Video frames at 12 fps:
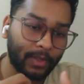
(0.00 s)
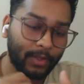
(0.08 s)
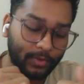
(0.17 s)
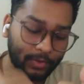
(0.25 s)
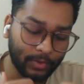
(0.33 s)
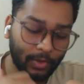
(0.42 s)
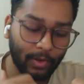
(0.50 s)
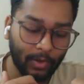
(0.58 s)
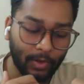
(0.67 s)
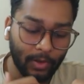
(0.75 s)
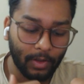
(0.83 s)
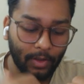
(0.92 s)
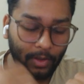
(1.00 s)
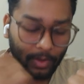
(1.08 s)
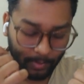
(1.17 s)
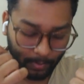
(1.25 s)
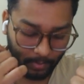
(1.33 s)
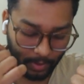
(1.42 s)
when you saw
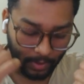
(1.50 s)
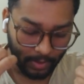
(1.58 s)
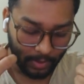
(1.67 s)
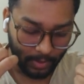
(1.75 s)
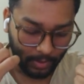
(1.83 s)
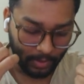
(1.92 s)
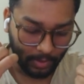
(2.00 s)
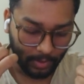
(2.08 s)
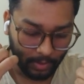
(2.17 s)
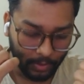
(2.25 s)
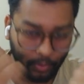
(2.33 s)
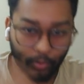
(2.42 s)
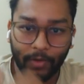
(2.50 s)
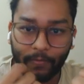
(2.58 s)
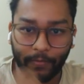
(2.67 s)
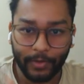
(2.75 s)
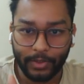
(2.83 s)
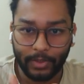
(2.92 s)
my
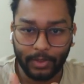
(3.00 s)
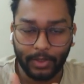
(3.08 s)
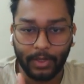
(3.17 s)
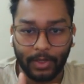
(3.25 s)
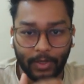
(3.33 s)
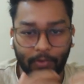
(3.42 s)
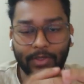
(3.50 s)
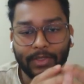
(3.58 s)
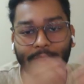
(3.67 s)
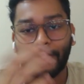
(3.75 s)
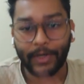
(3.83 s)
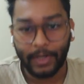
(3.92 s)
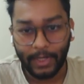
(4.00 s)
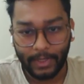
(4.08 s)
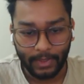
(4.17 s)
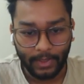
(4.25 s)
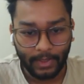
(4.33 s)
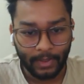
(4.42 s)
CUDA version, it was
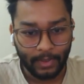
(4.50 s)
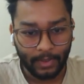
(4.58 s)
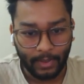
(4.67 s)
13.